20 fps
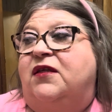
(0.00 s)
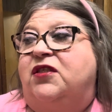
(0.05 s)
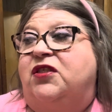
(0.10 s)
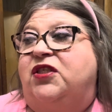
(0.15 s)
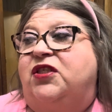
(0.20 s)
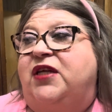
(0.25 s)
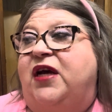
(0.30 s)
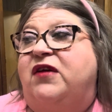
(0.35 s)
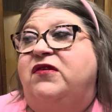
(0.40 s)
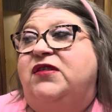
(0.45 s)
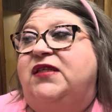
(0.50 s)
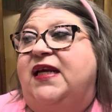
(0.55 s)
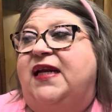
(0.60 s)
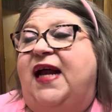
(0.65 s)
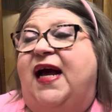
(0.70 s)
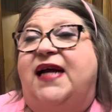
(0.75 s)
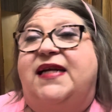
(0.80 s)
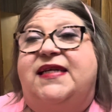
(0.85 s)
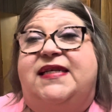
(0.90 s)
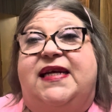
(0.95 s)
Josie and
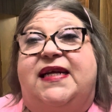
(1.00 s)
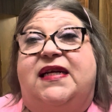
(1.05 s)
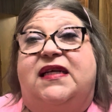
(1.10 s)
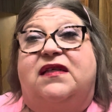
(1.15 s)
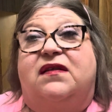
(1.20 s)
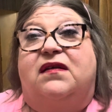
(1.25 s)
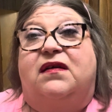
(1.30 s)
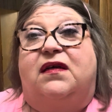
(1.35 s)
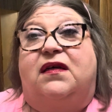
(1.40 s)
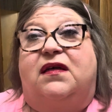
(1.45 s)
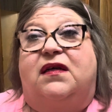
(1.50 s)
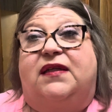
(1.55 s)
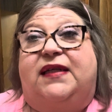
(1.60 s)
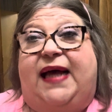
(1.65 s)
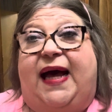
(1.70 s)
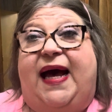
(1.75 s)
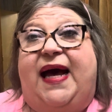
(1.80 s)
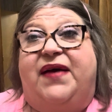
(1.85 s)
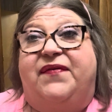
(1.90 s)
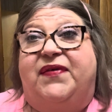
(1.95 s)
I did a
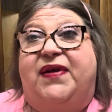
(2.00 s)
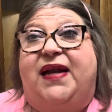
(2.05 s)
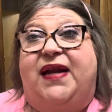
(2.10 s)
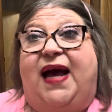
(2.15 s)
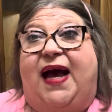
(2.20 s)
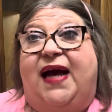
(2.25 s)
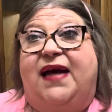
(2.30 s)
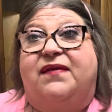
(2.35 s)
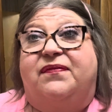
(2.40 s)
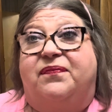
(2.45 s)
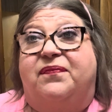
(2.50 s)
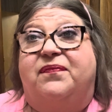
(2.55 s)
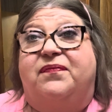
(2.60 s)
live, and I